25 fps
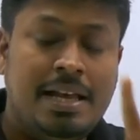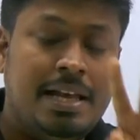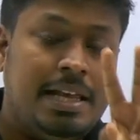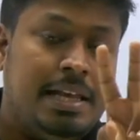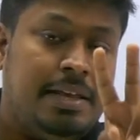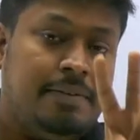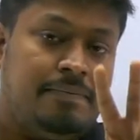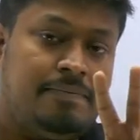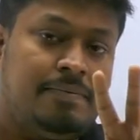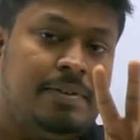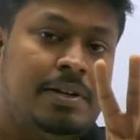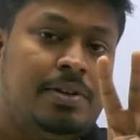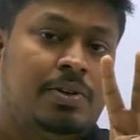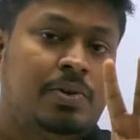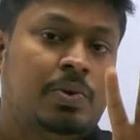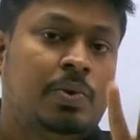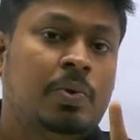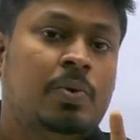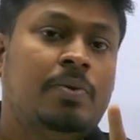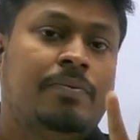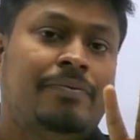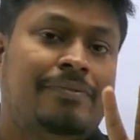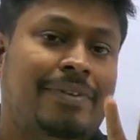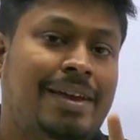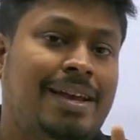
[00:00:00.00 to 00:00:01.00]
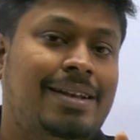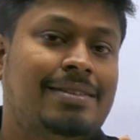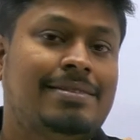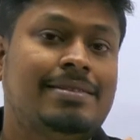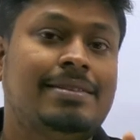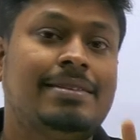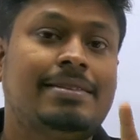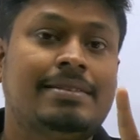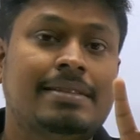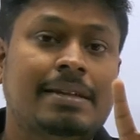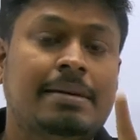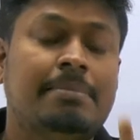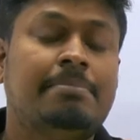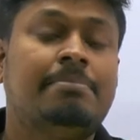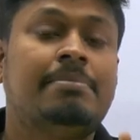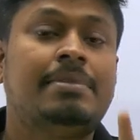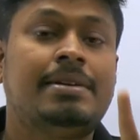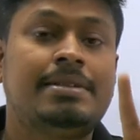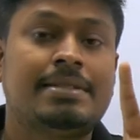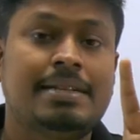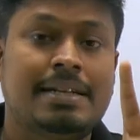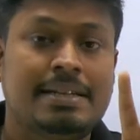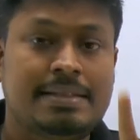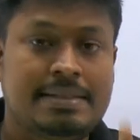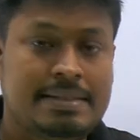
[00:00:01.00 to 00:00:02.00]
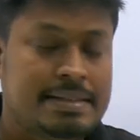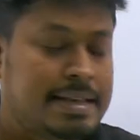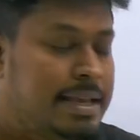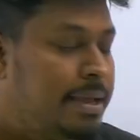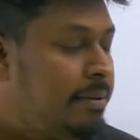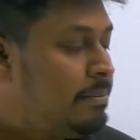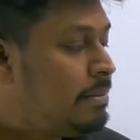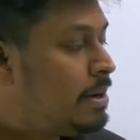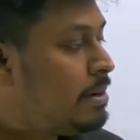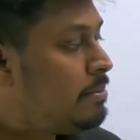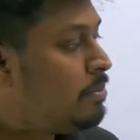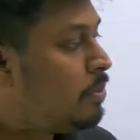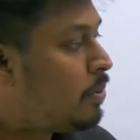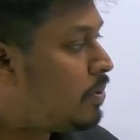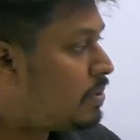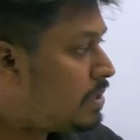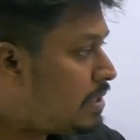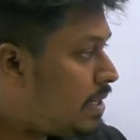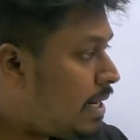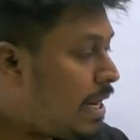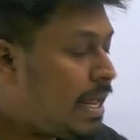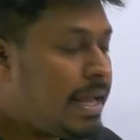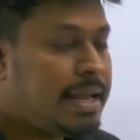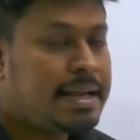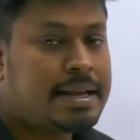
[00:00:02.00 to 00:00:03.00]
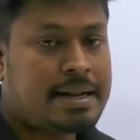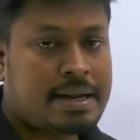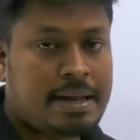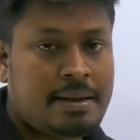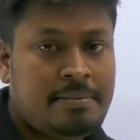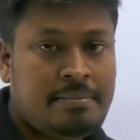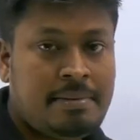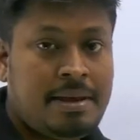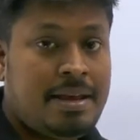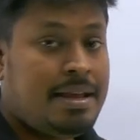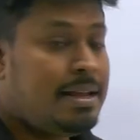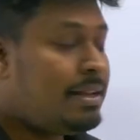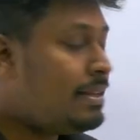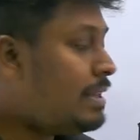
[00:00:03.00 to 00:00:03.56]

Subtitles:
If the 2 faces numbers are same in both the diagram,